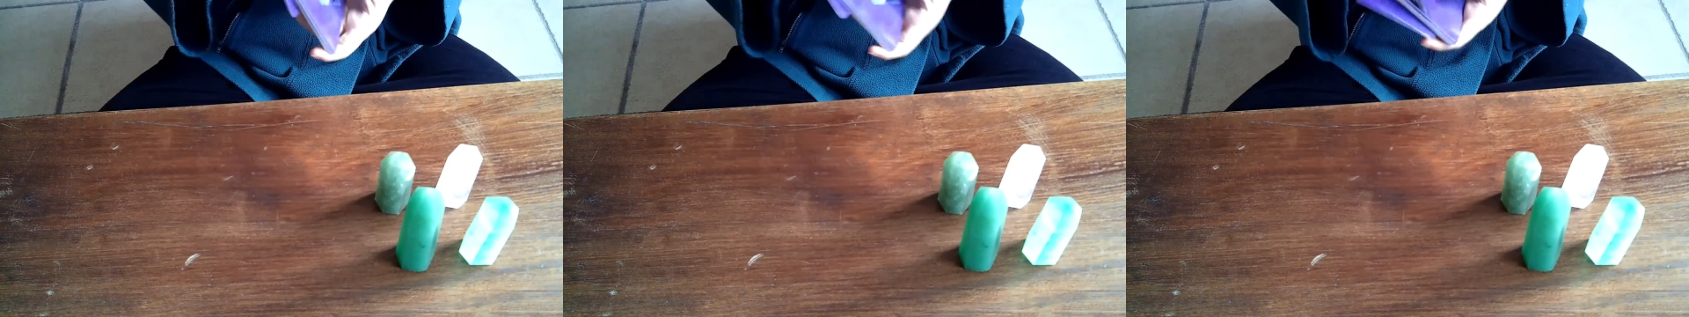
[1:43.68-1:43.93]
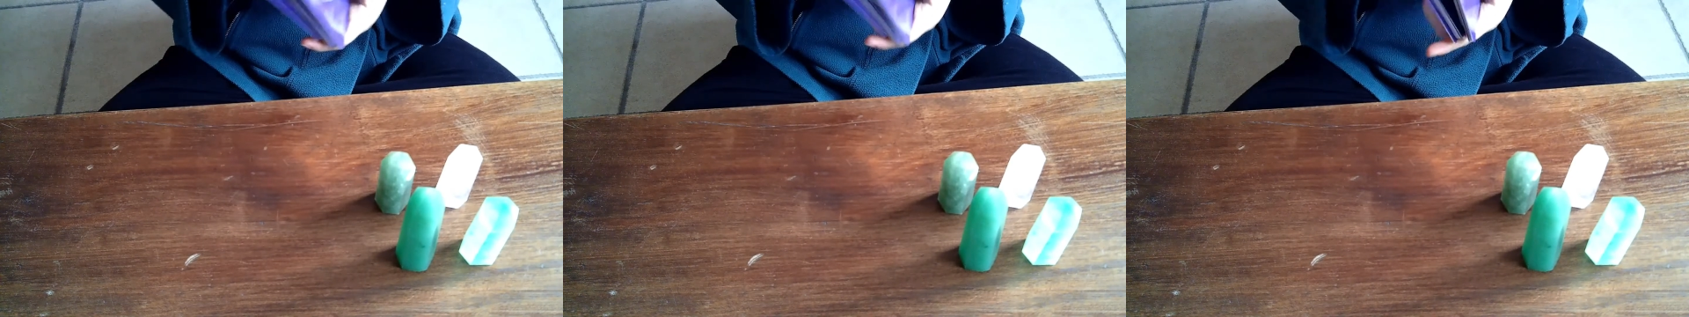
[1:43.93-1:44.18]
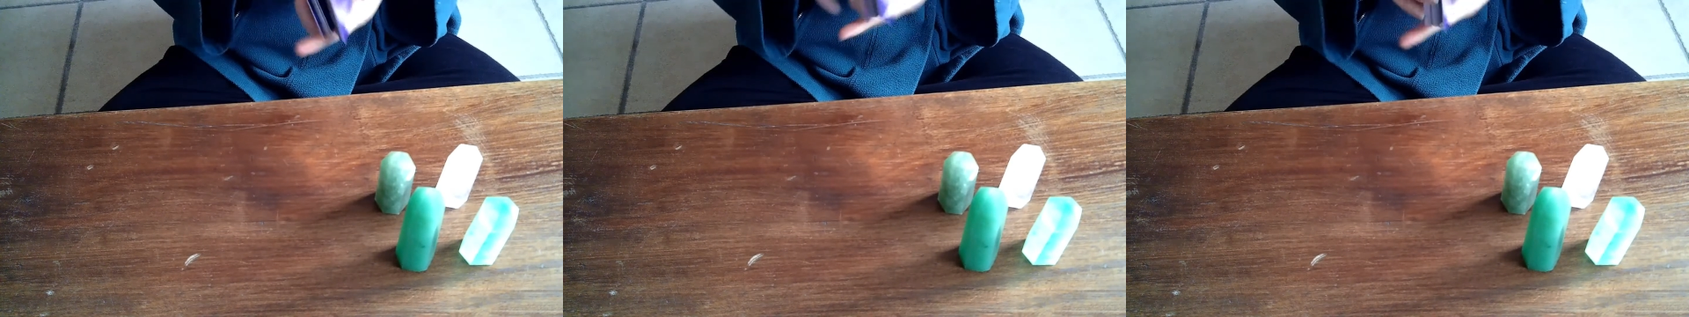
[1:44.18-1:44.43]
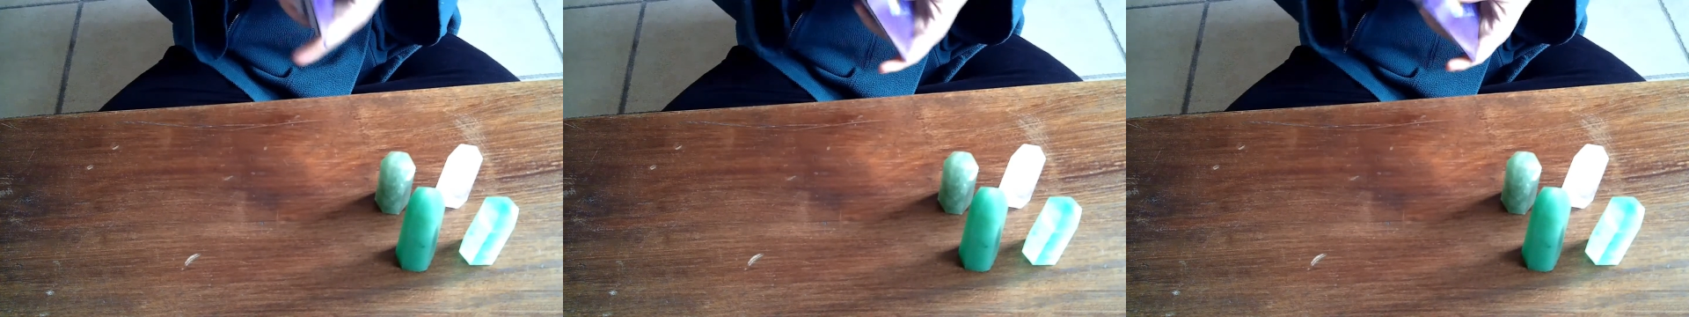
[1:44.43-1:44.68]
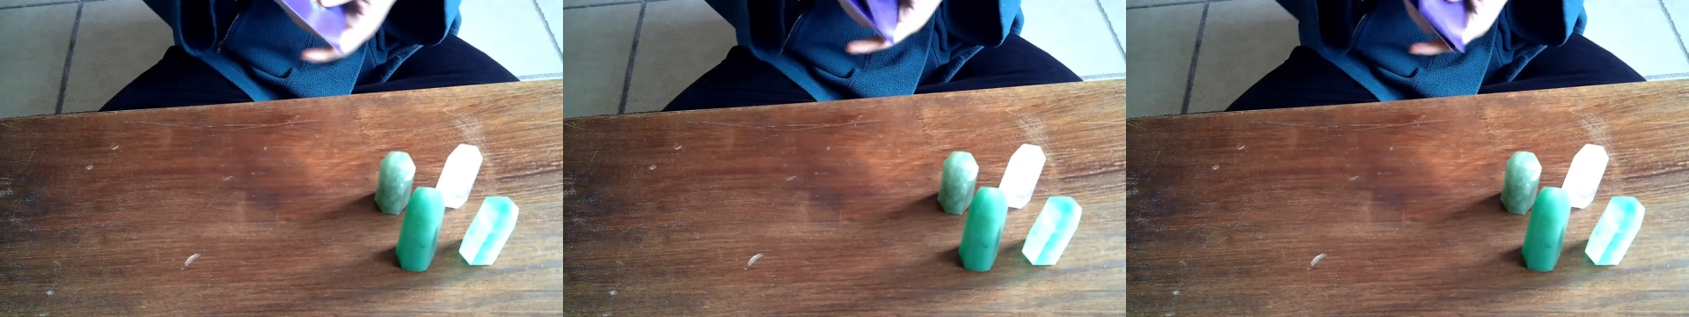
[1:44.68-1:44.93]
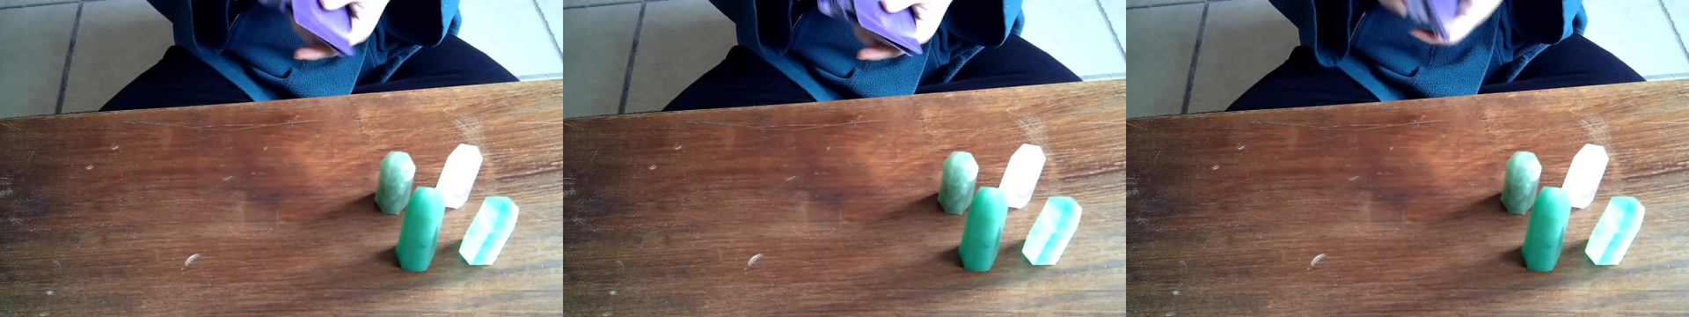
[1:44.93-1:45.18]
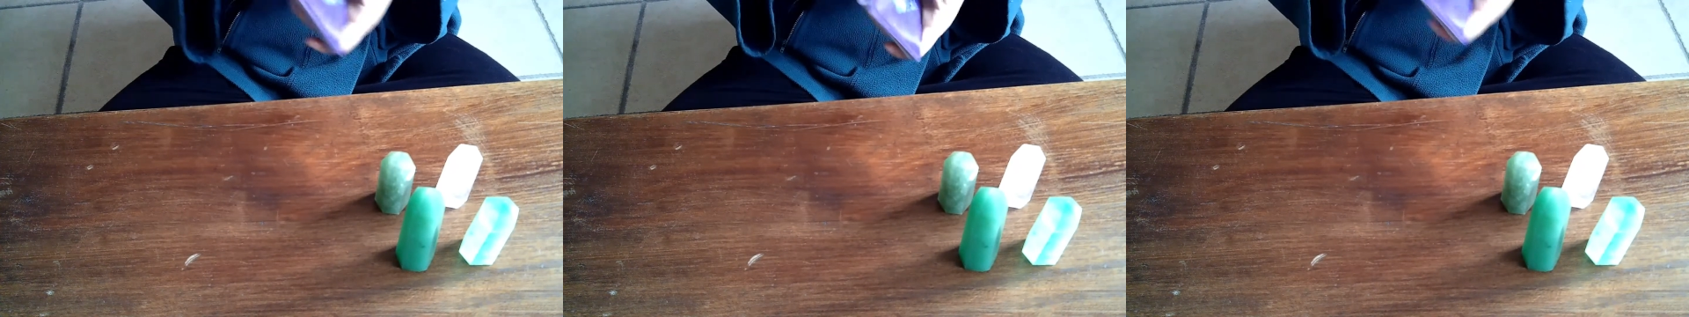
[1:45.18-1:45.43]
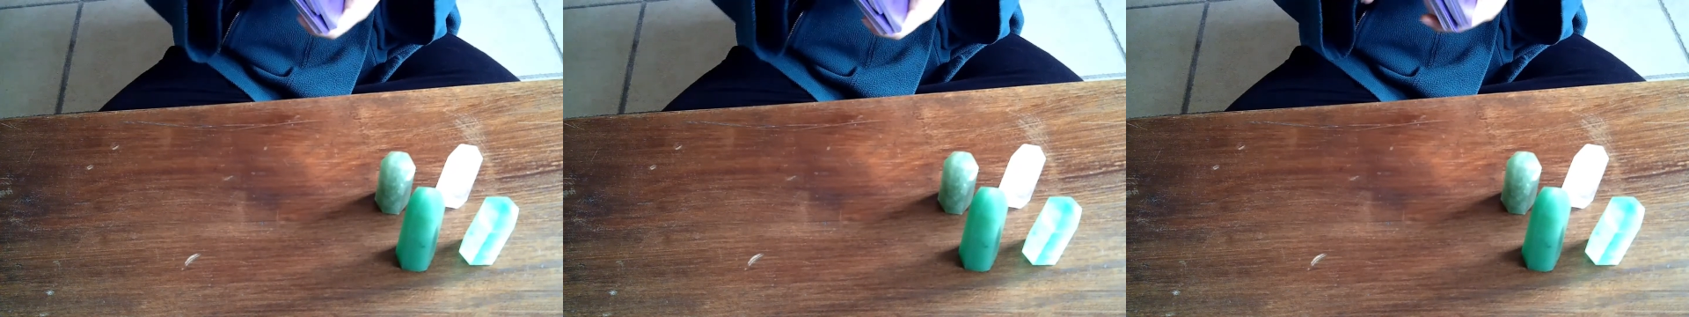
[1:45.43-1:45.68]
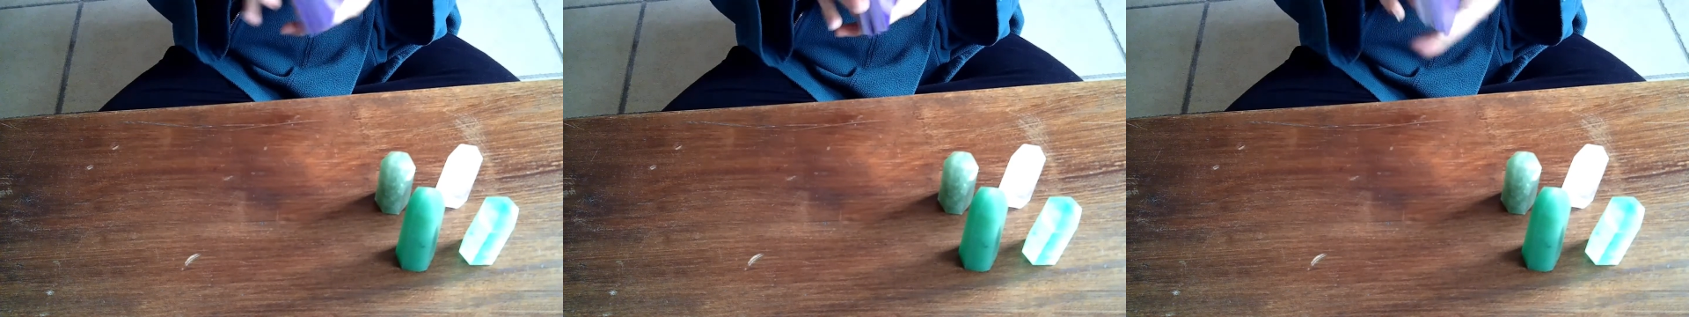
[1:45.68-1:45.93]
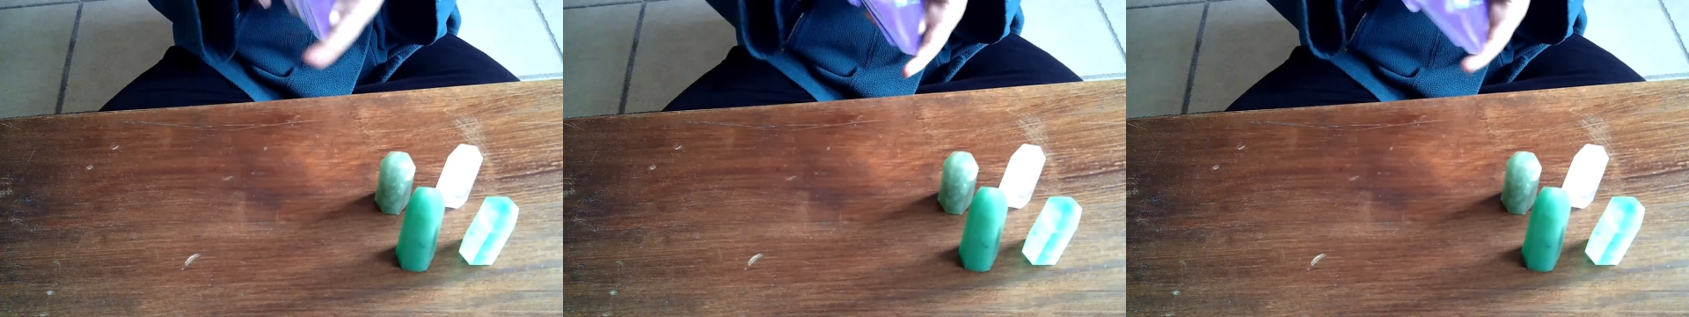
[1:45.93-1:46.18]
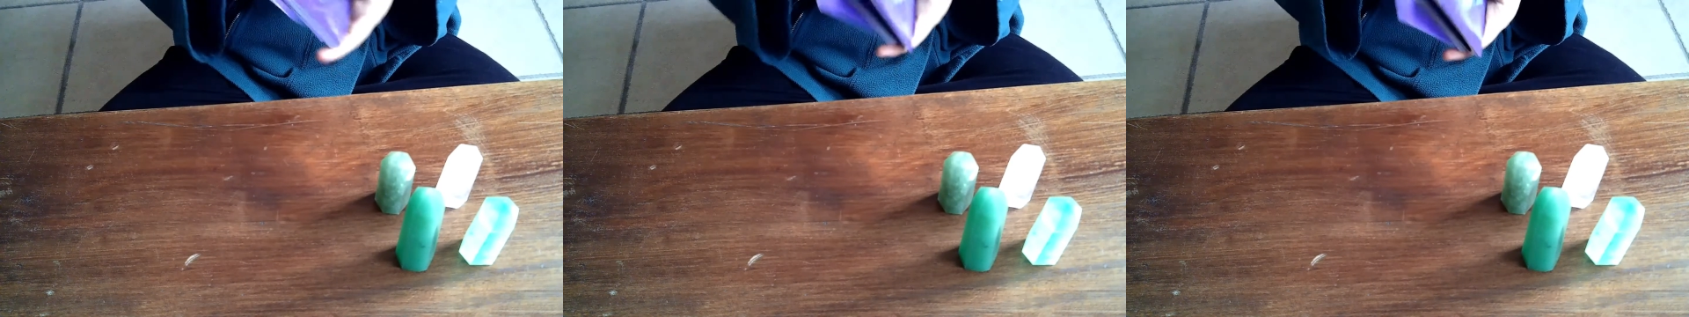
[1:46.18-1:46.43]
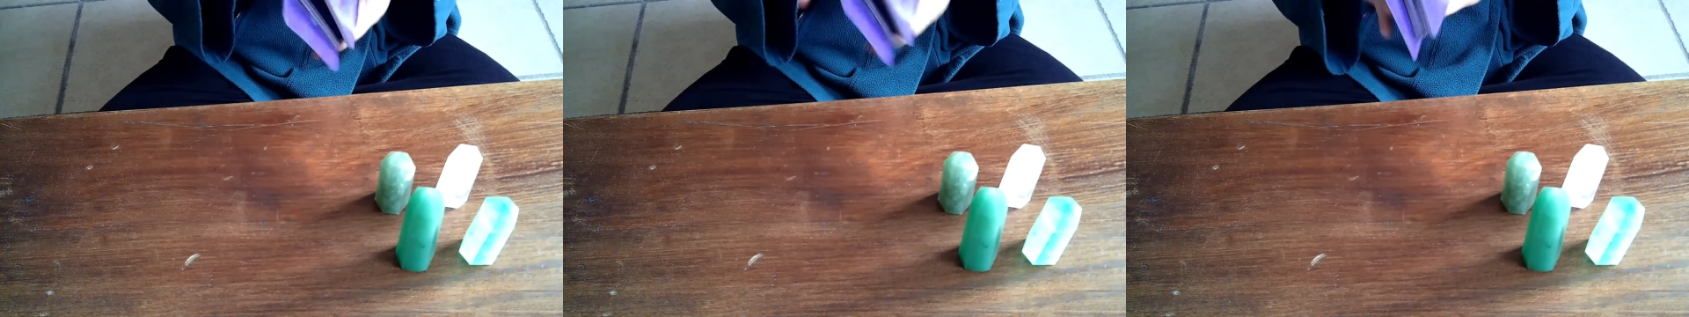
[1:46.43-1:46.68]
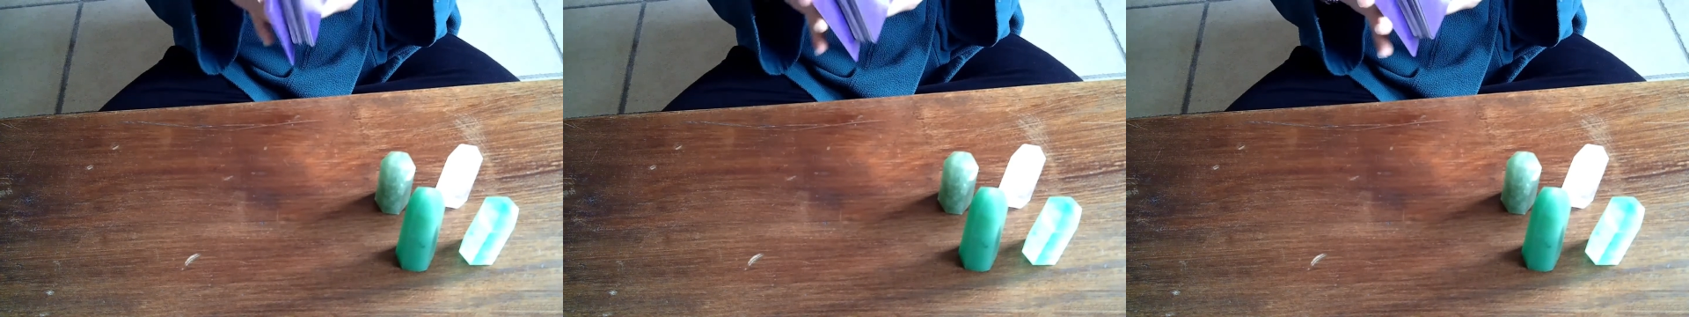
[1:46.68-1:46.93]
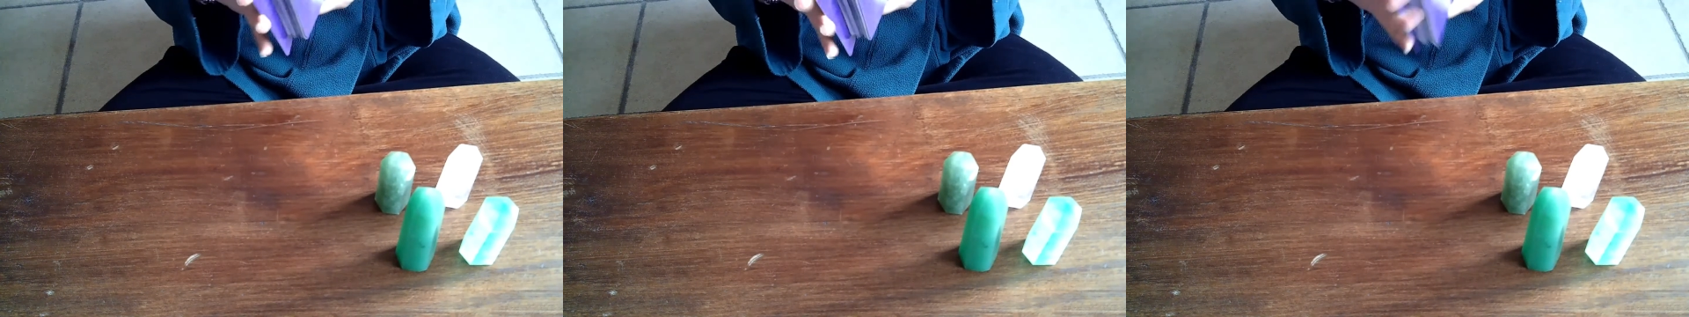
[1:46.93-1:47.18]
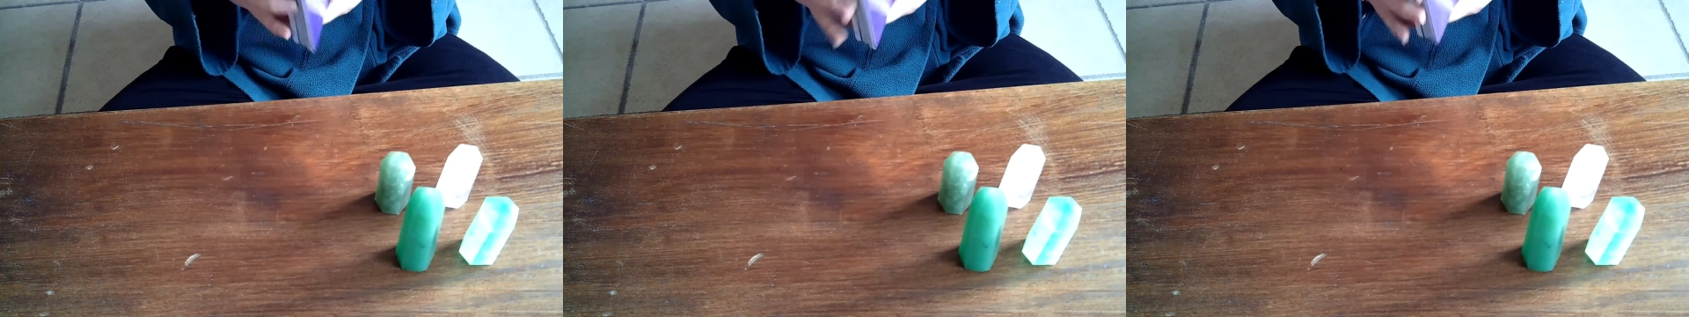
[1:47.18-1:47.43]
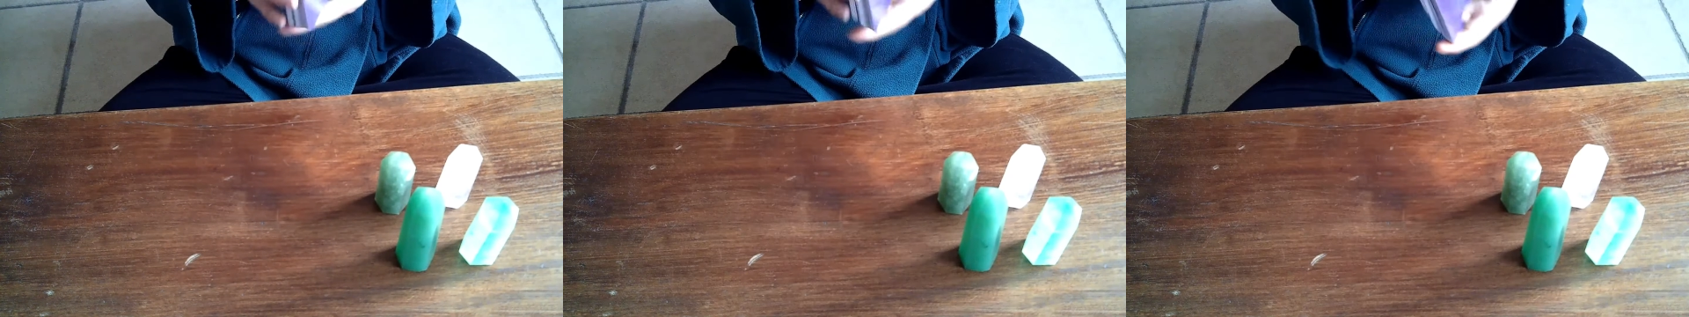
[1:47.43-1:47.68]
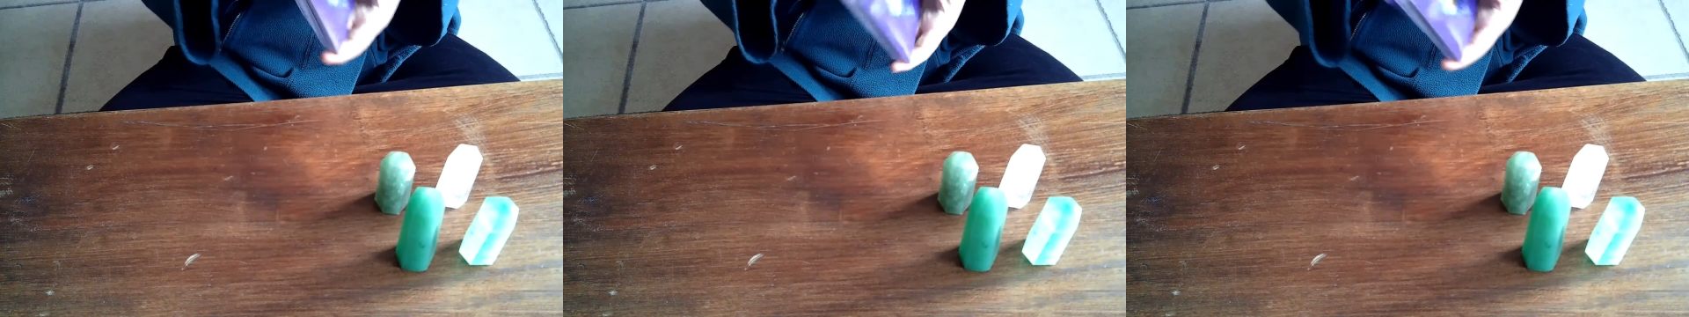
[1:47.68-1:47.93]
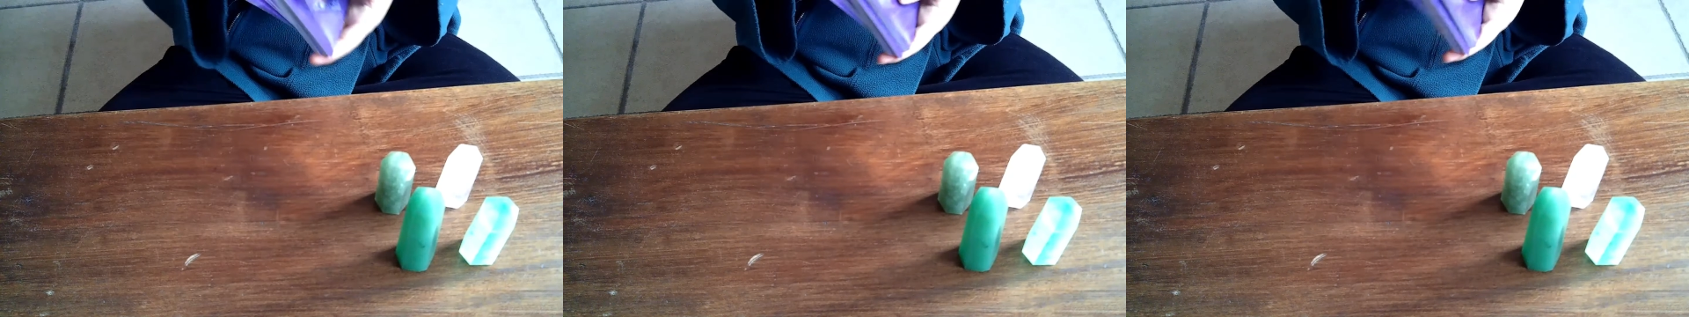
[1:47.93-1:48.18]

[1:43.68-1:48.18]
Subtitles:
(no speaker visible)